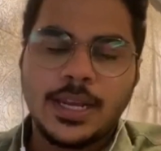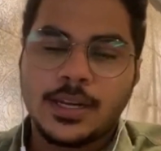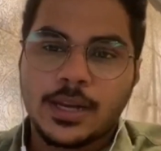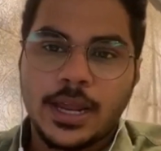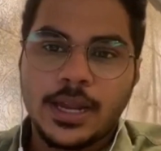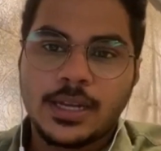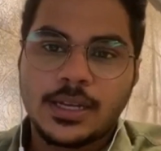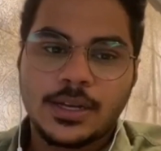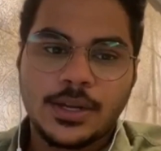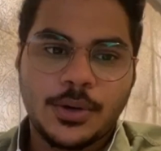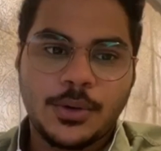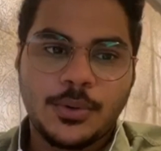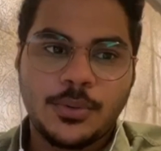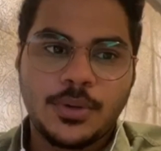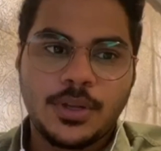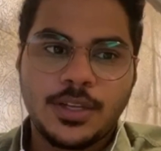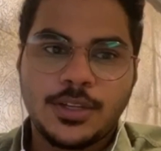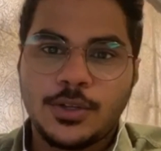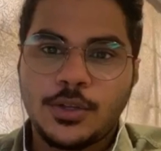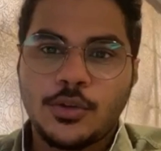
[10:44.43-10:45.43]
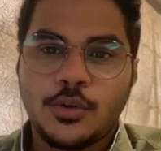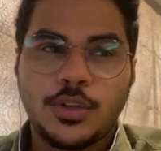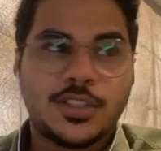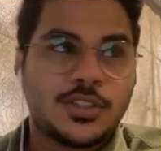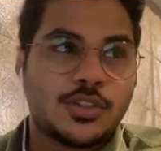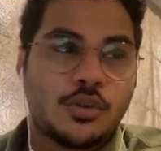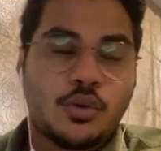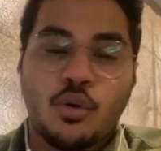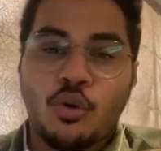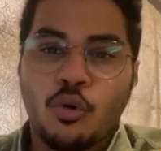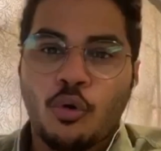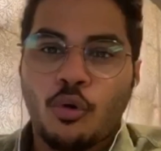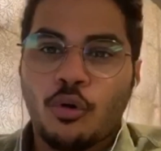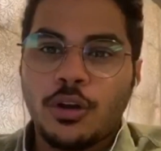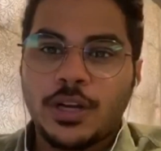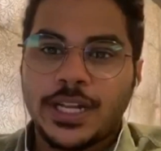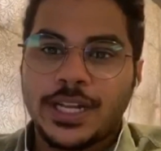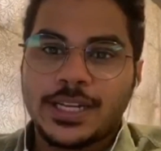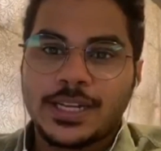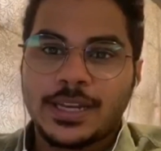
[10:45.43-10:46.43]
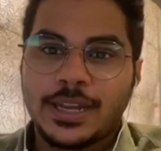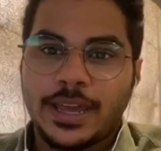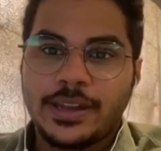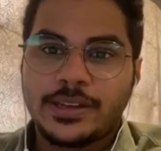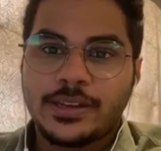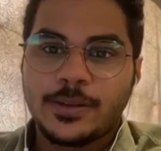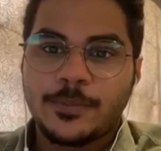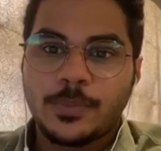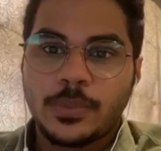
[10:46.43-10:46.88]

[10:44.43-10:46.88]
right now, it's cold at night.